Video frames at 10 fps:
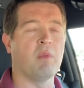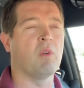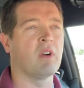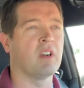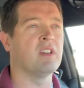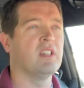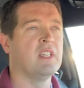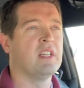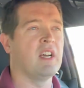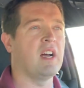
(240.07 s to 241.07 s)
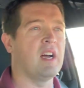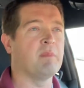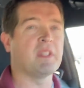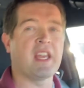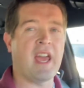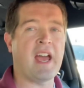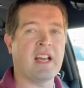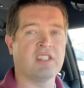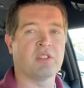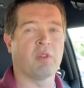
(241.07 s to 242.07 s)
more
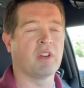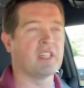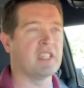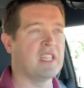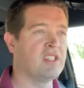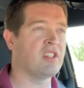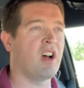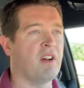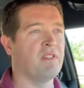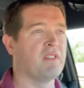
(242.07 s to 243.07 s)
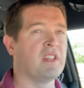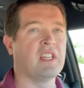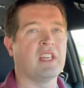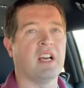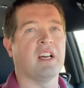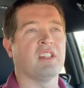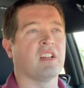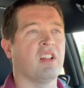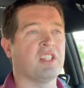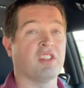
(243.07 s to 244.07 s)
gas, or ease off of the
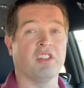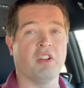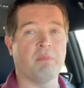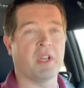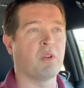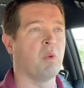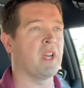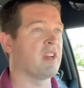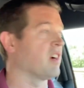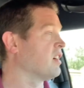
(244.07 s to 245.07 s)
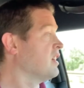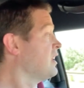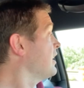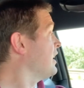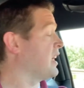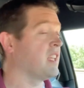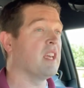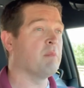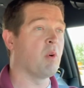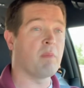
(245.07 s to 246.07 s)
clutch a little bit quicker and
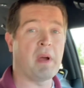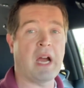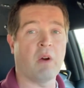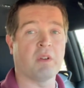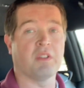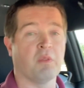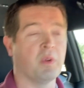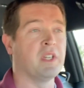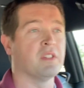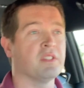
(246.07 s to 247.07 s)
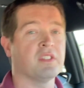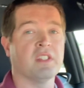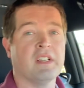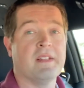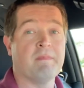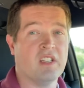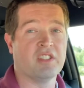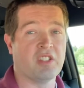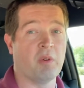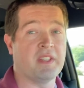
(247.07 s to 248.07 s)
get more power to the wheels.
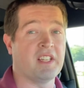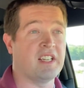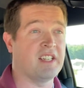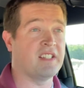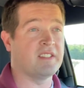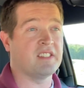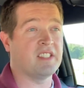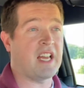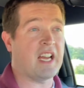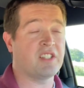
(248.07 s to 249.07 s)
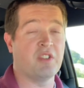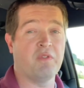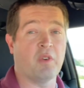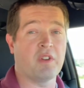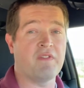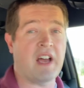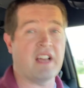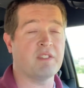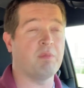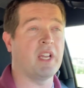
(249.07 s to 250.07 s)
So with the stock
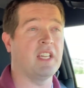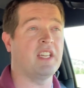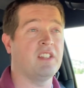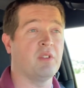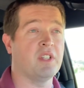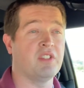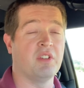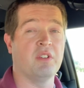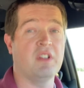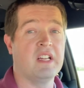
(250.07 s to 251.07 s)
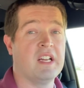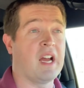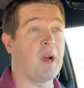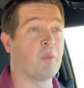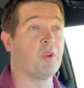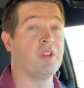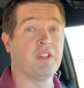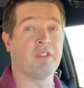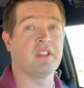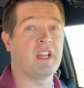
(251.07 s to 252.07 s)
245s playing into it too, I'm
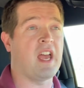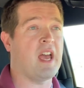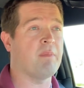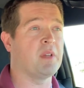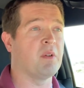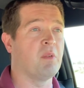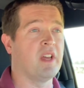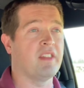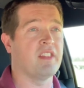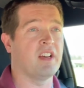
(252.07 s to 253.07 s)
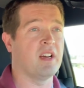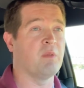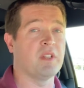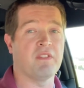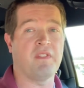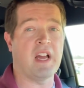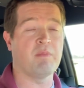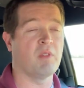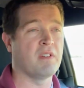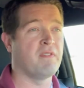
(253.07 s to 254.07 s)
really happy with the
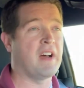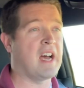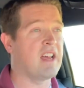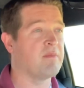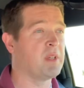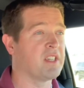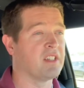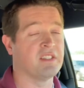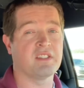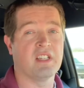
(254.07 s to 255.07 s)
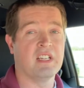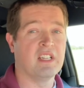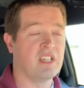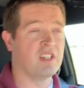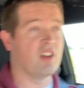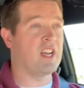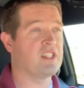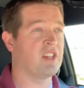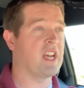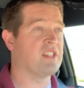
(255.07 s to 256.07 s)
5.5, because, you know,
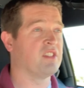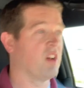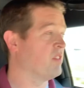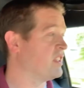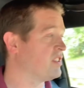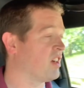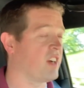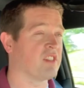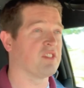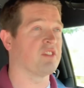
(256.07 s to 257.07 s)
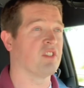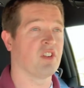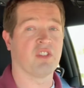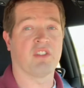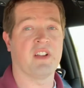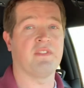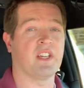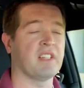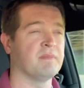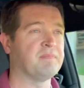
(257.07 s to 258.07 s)
as you guys know, these tires are
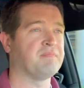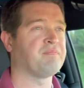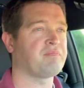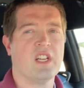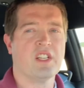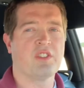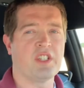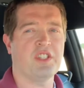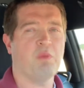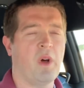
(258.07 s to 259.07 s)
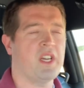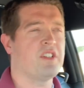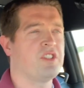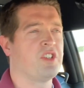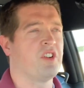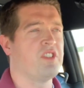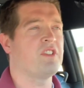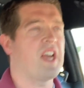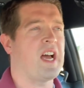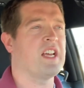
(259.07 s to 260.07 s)
horrific. So I just wanted to show
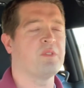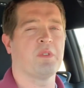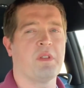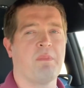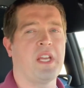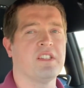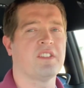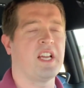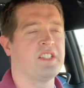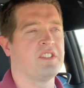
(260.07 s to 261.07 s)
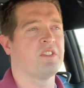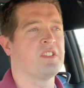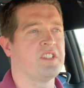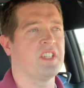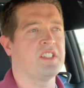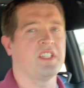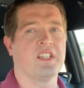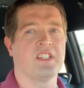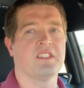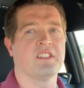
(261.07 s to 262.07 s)
you guys what the baseline 0 to
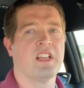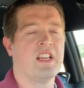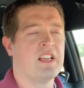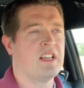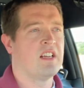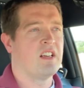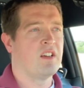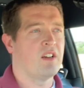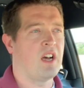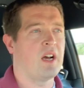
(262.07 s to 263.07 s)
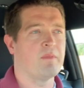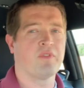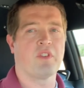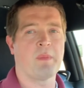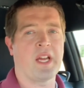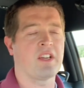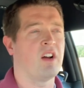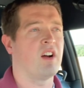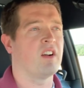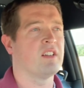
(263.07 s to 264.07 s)
60 is for my
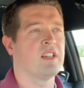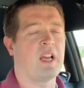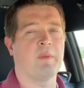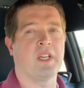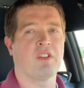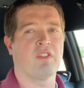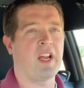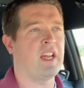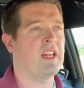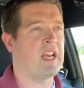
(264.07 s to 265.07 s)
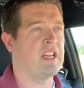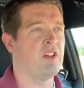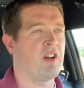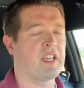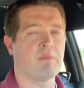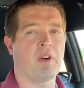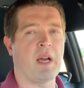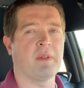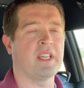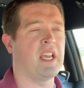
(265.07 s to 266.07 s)
car. I mean, granted, I know I can
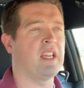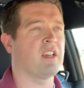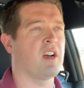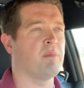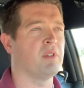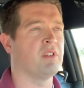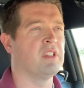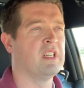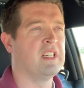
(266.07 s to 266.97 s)
probably gain a couple